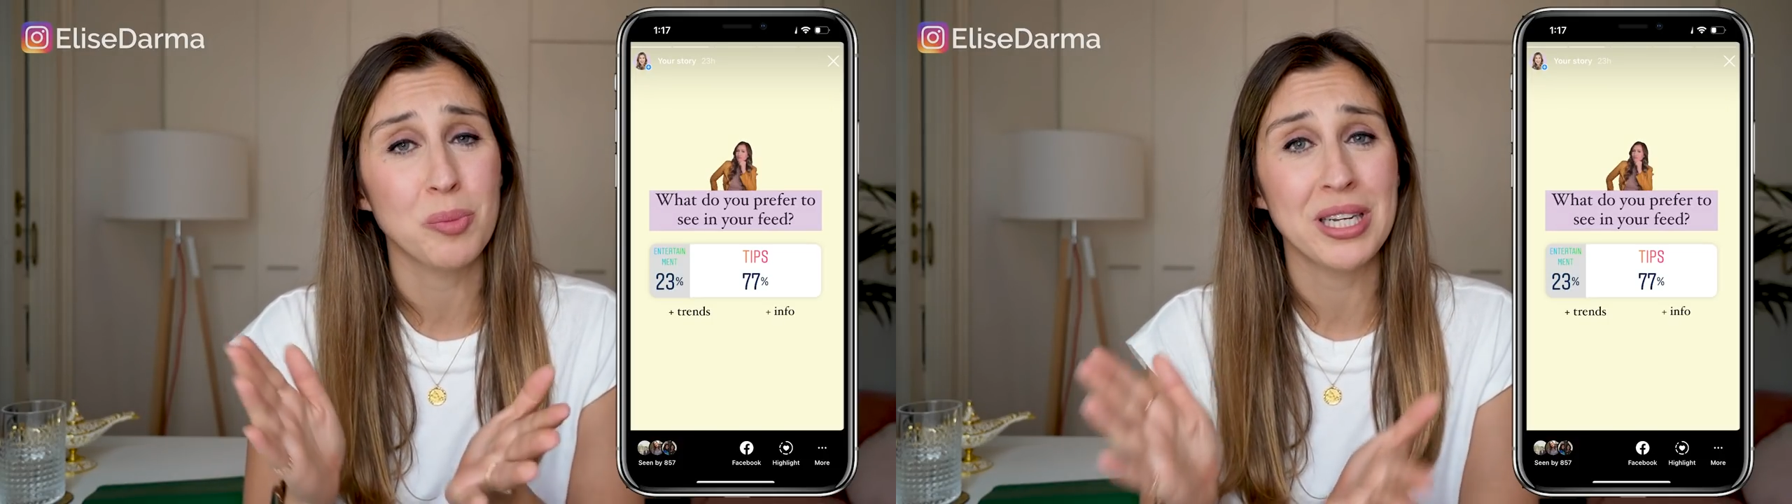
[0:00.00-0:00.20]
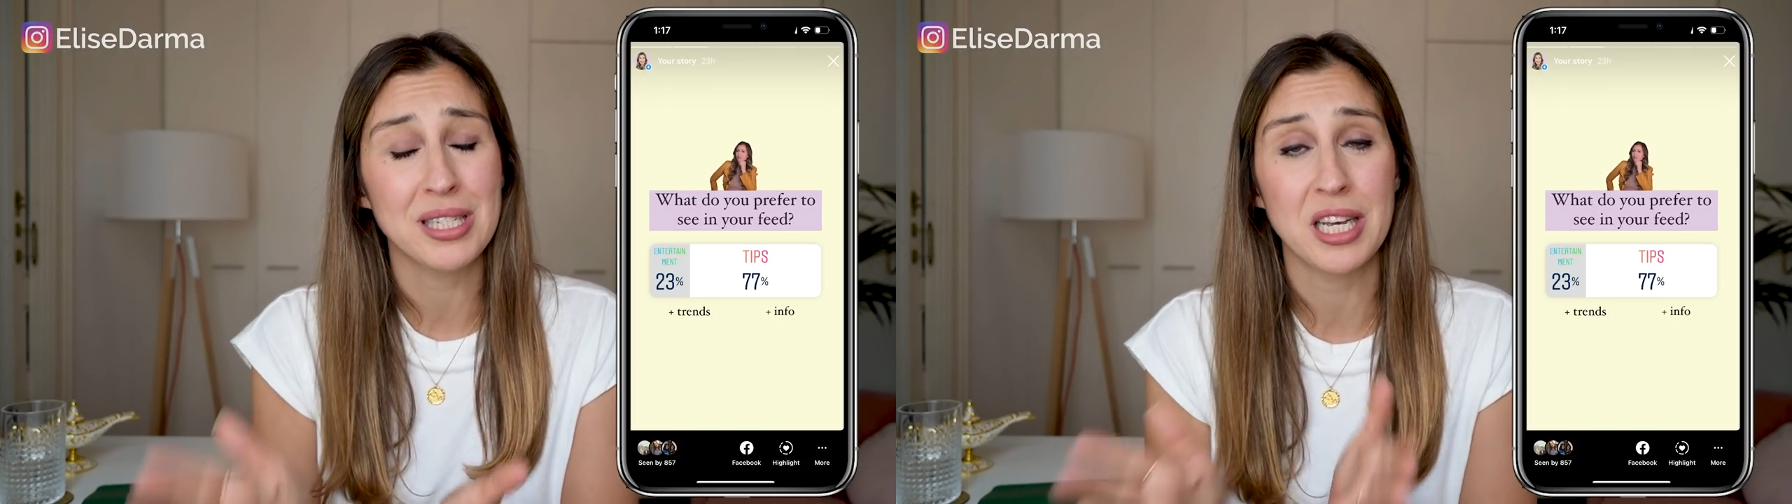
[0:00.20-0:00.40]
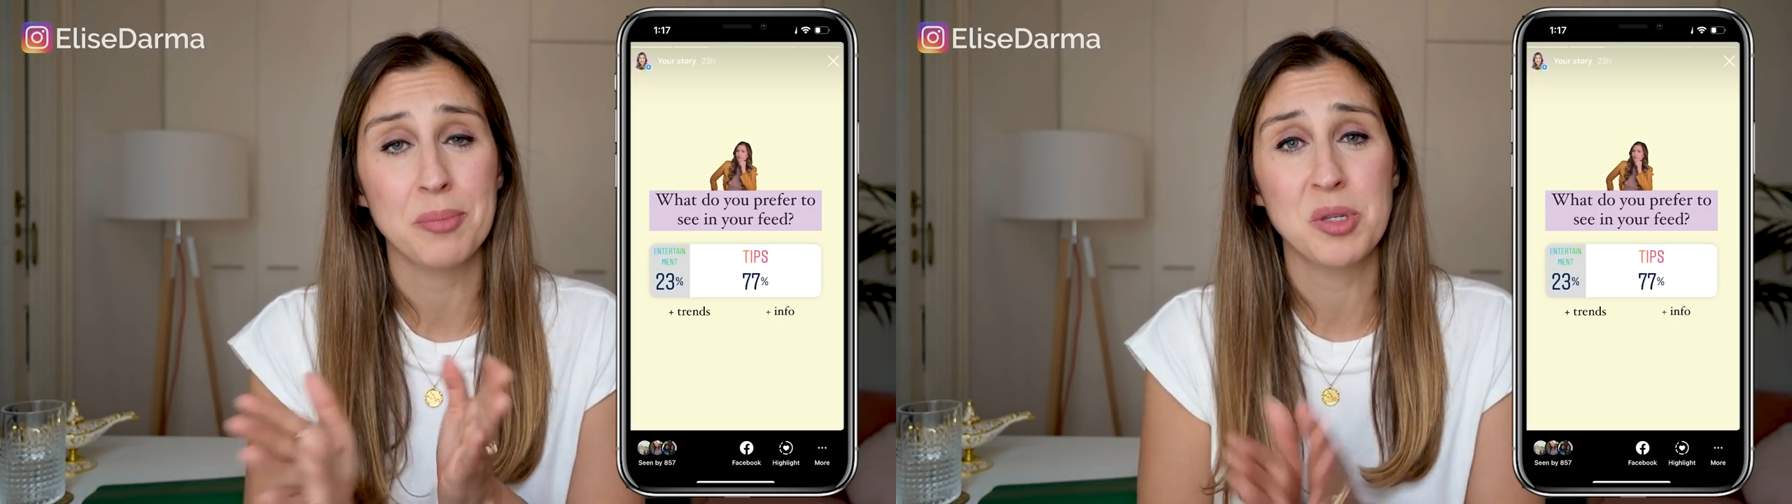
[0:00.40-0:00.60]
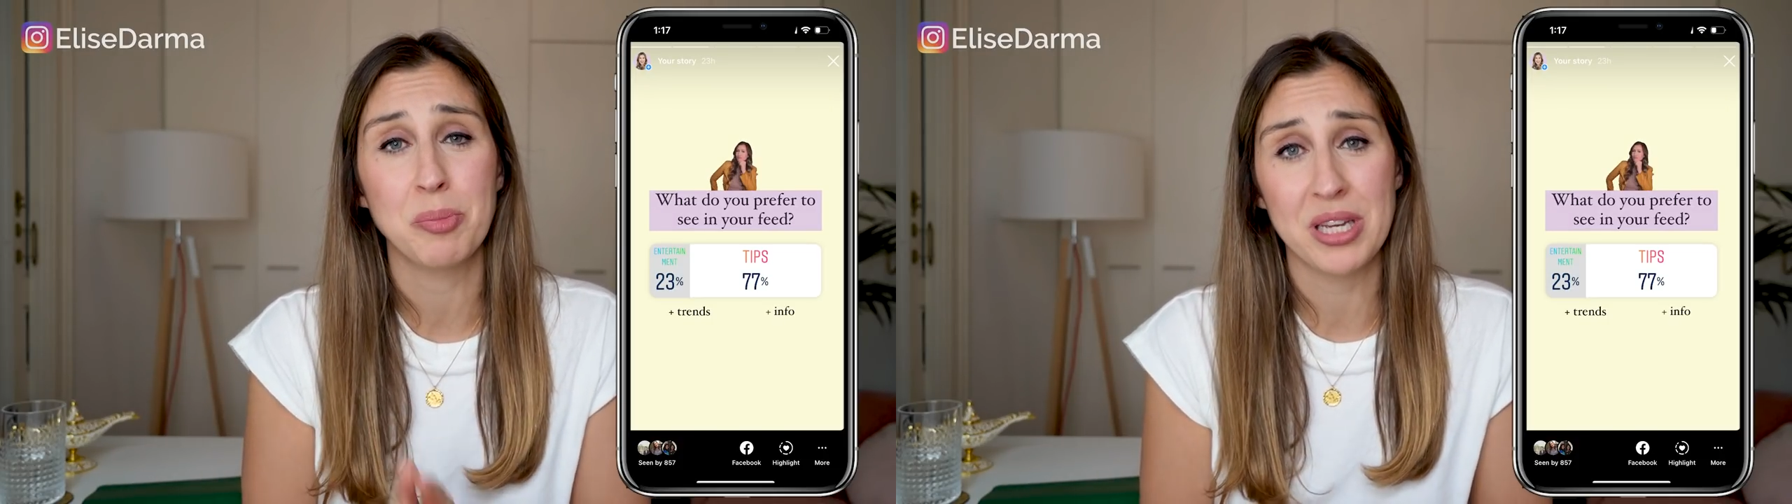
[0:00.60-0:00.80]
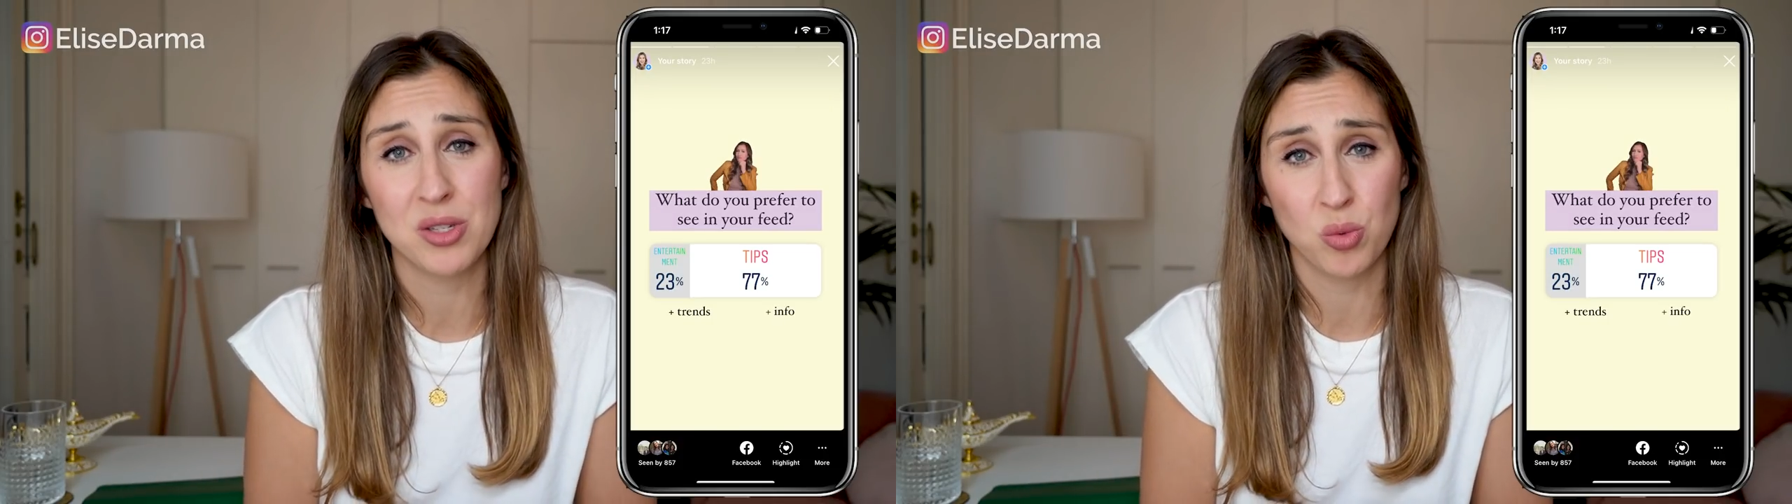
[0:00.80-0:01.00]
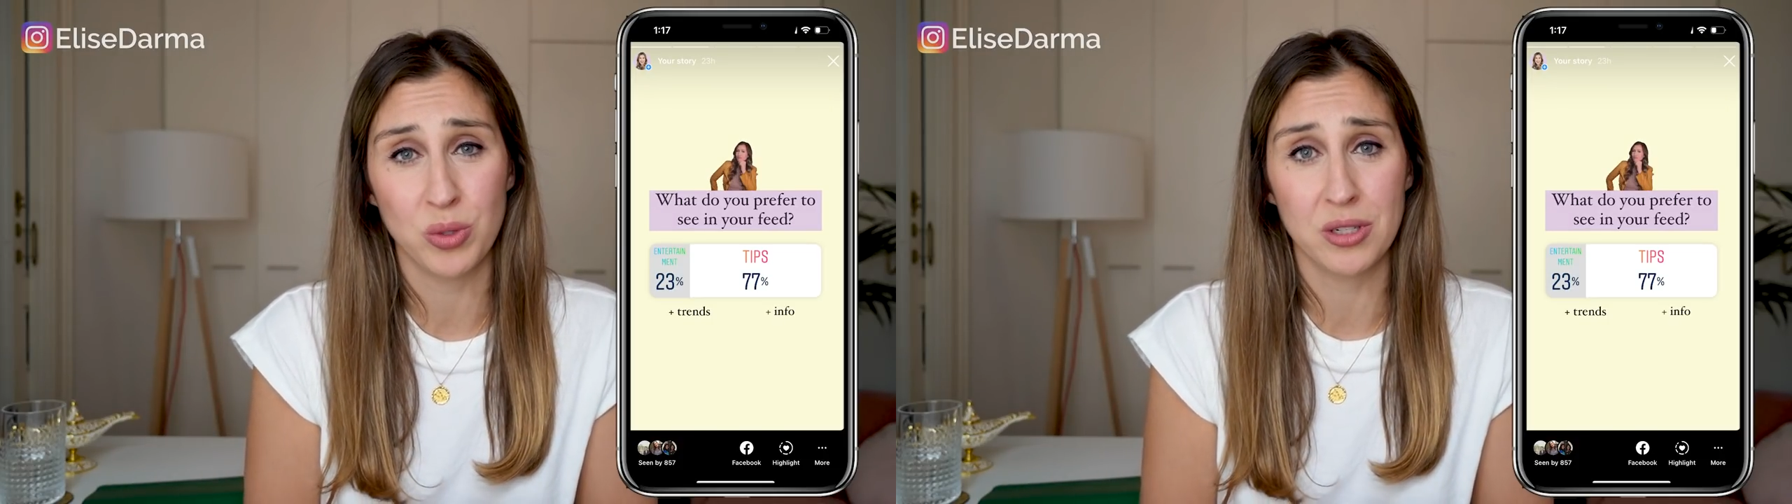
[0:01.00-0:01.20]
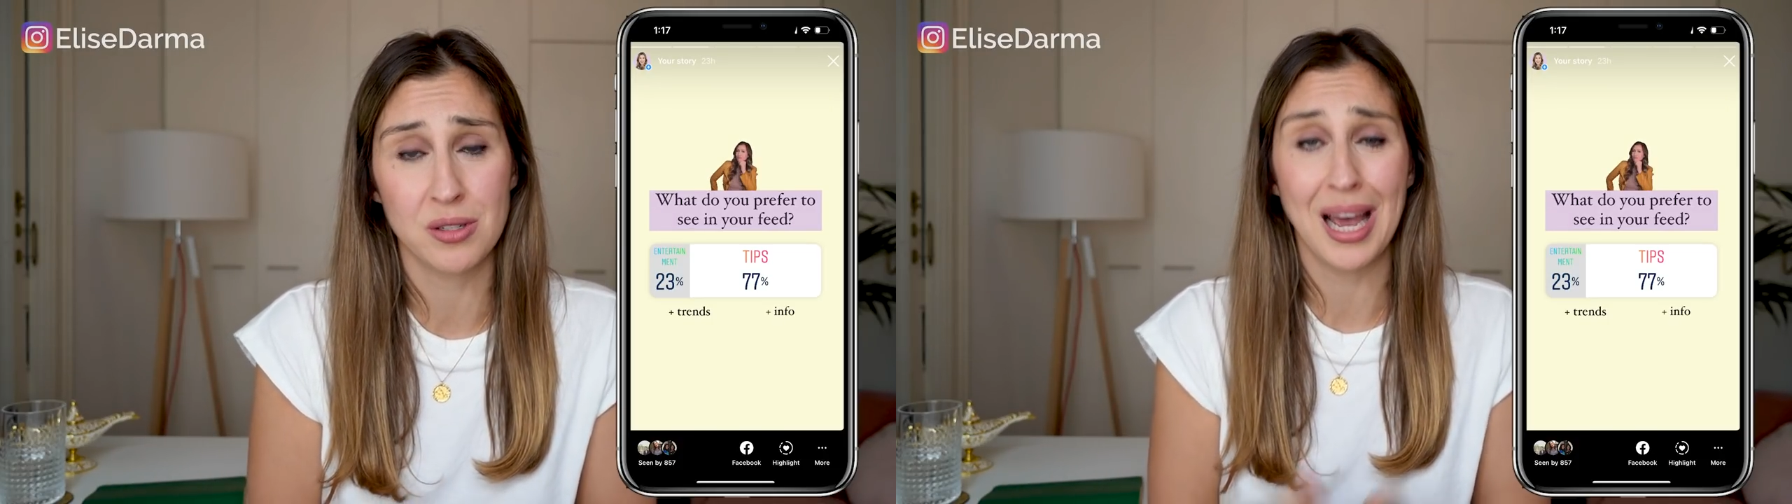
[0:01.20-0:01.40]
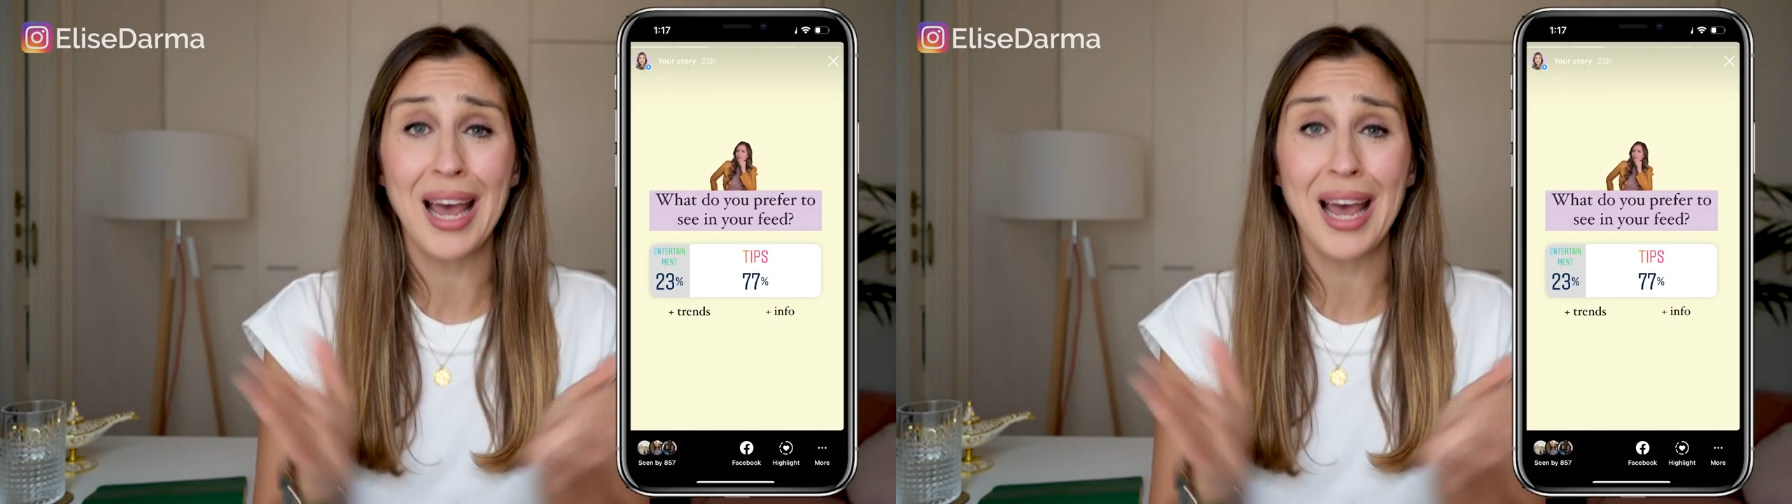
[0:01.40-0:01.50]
my tips-based reels.